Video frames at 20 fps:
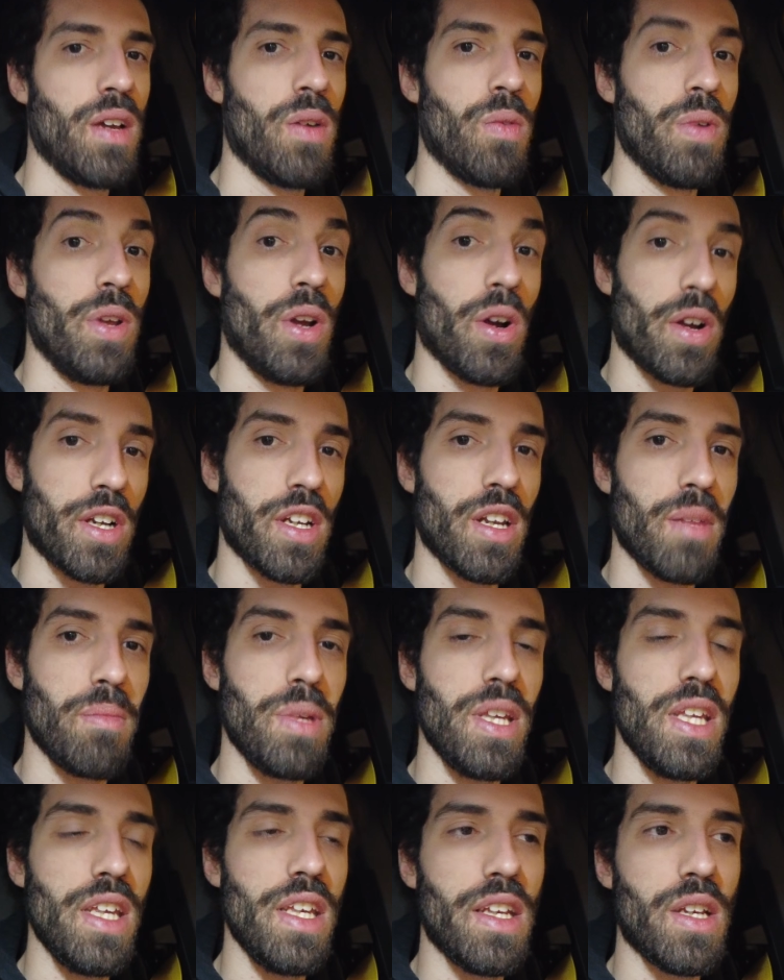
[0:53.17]
We are going to
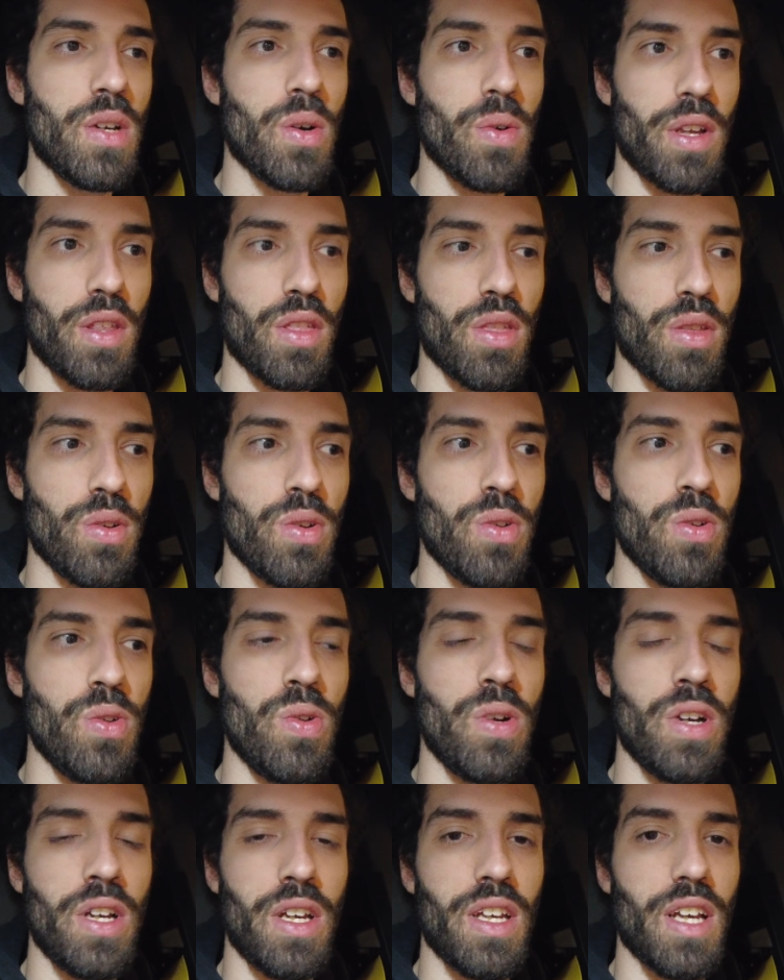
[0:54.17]
be going
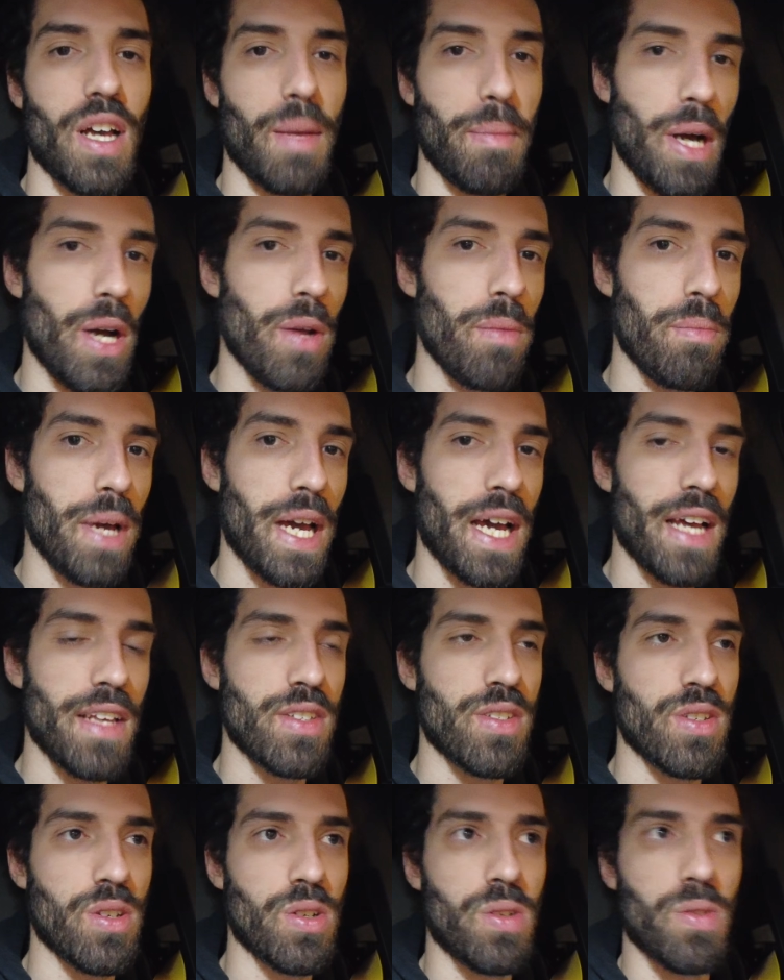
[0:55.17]
through a mountain pass,
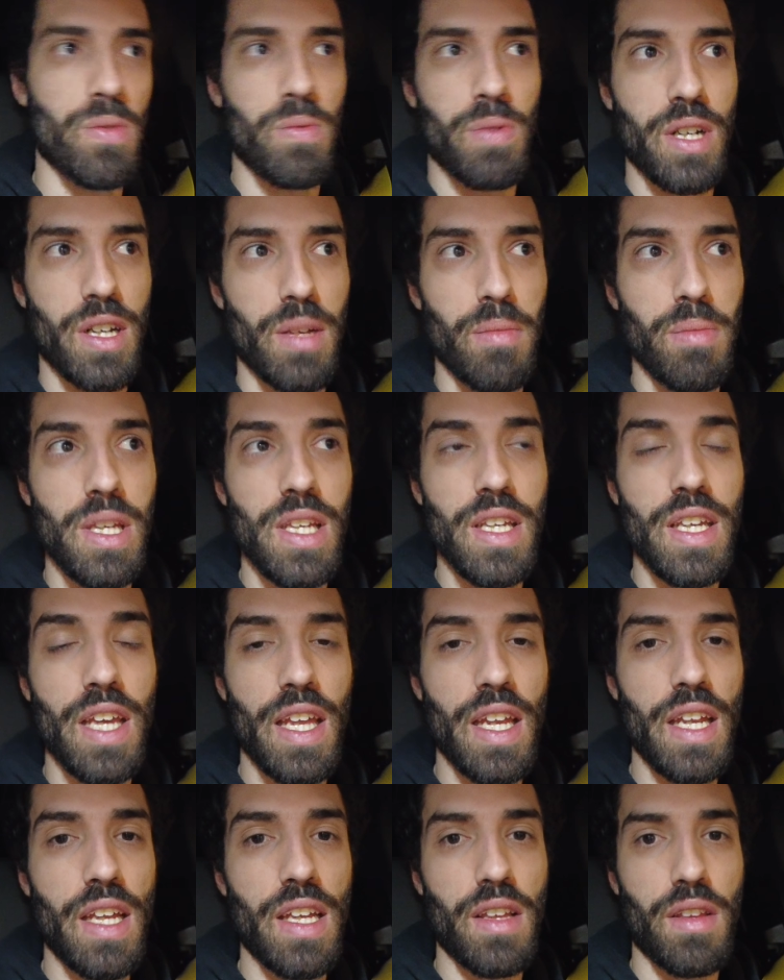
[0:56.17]
so we're going to be
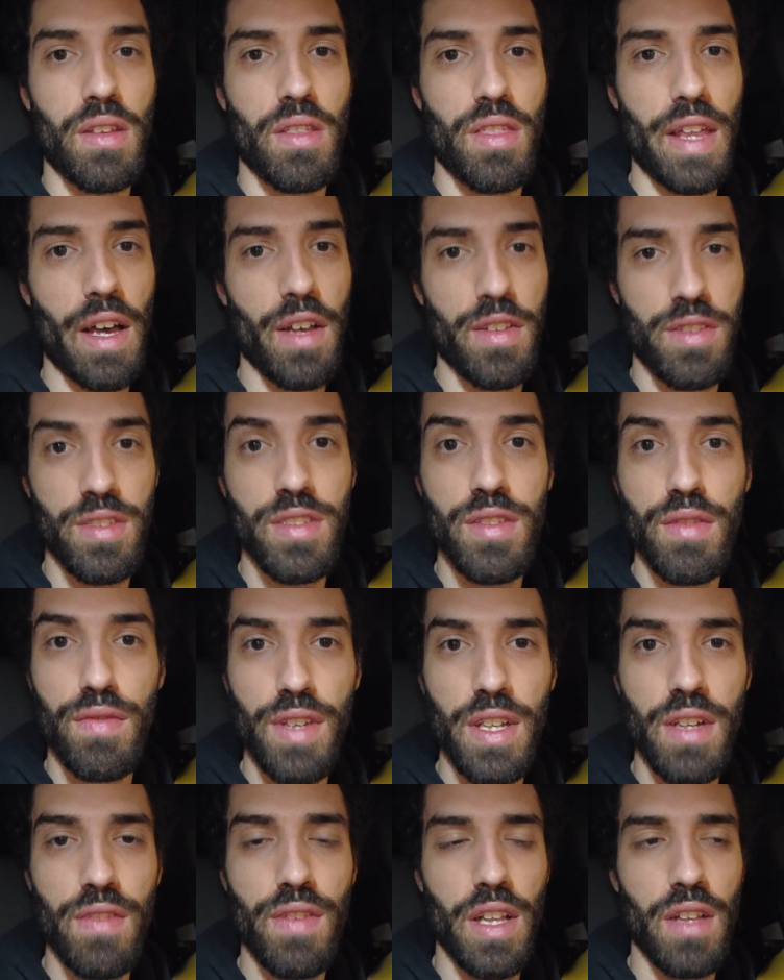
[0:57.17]
gaining thousands of
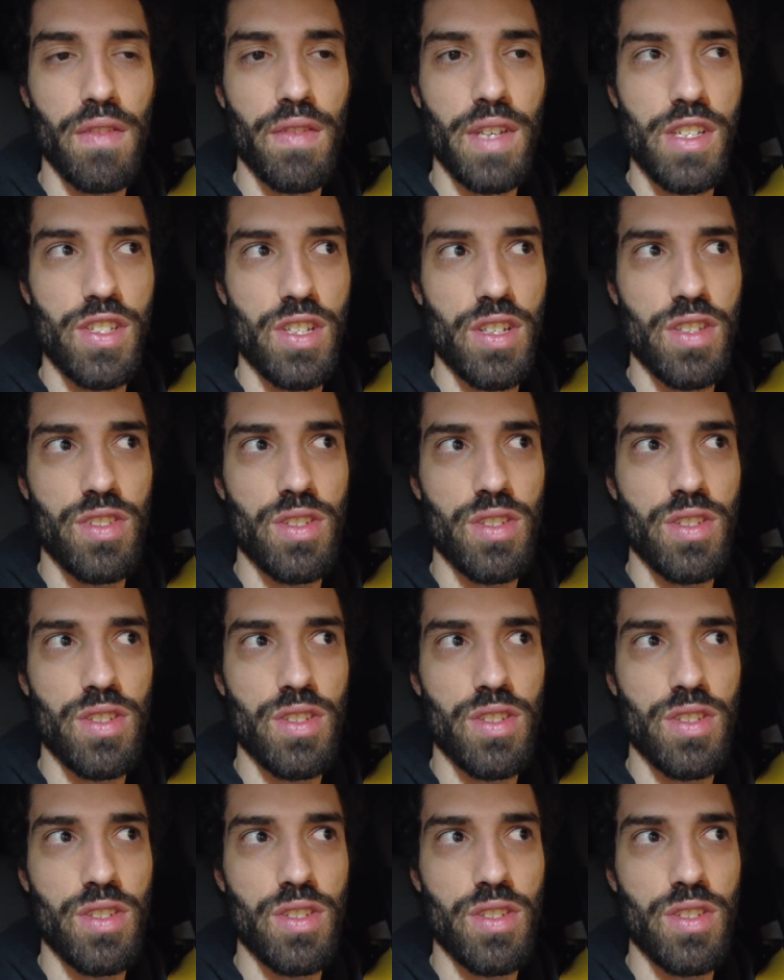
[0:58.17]
feet of elevation.